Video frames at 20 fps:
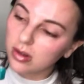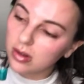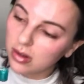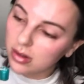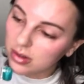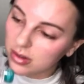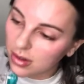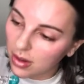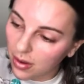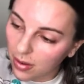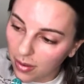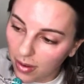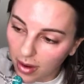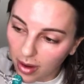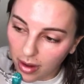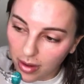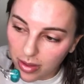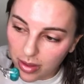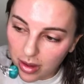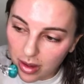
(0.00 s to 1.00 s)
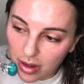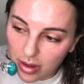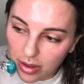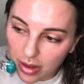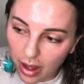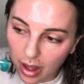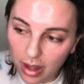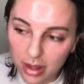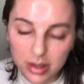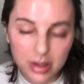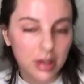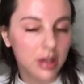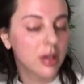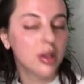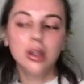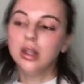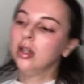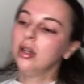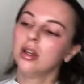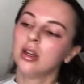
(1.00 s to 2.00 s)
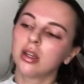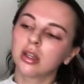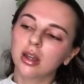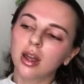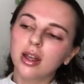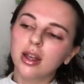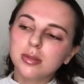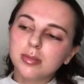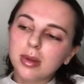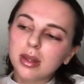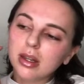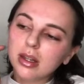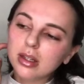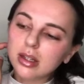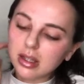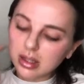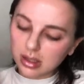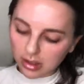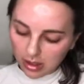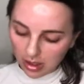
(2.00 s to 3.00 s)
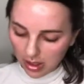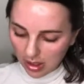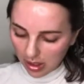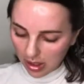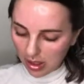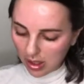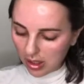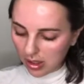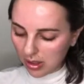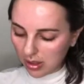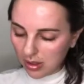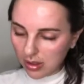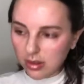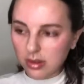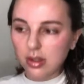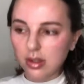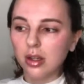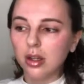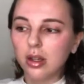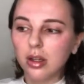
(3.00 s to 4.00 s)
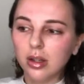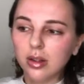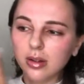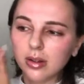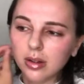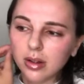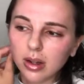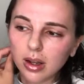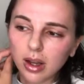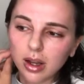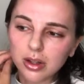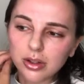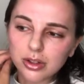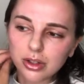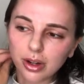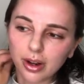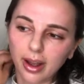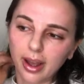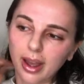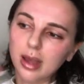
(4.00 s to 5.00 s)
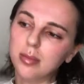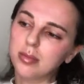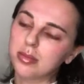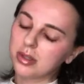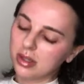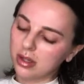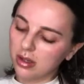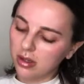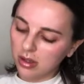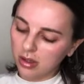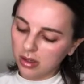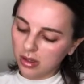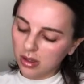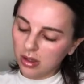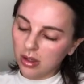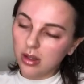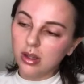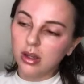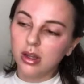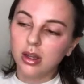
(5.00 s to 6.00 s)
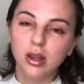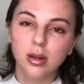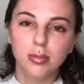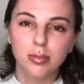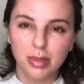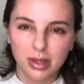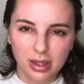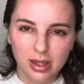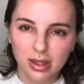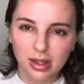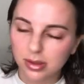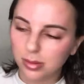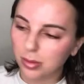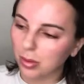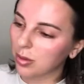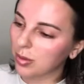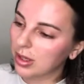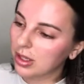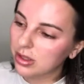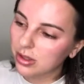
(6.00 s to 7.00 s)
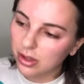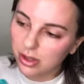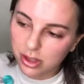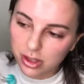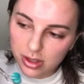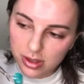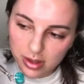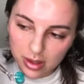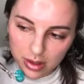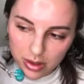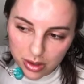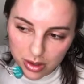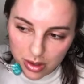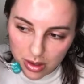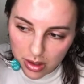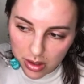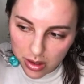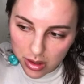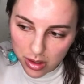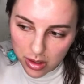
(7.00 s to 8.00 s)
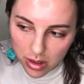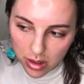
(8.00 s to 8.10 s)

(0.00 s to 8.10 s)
So I think that cosmetic needling is underhyped, but needs more research, essentially.